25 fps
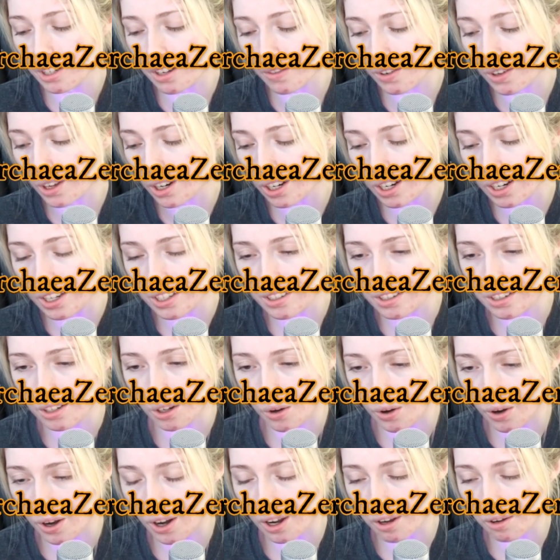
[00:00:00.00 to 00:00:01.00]
I've got an
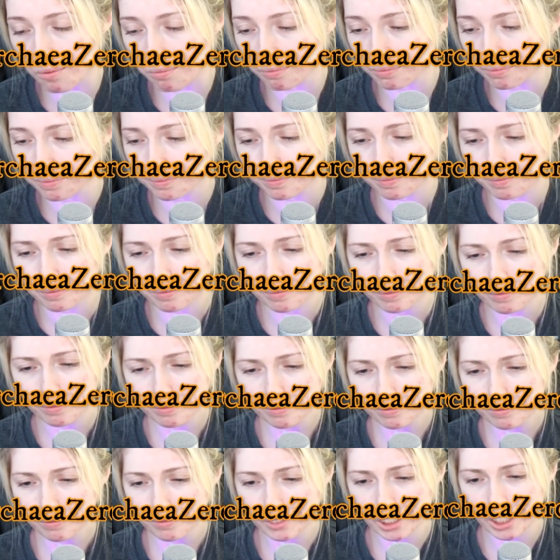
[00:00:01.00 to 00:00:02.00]
Instagram.
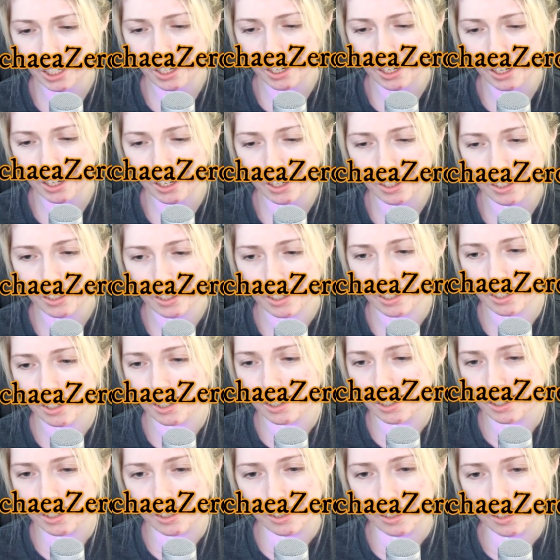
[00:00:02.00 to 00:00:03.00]

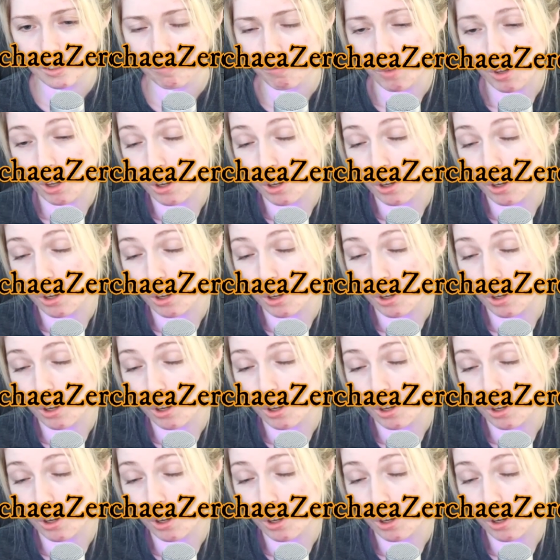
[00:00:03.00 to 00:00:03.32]
You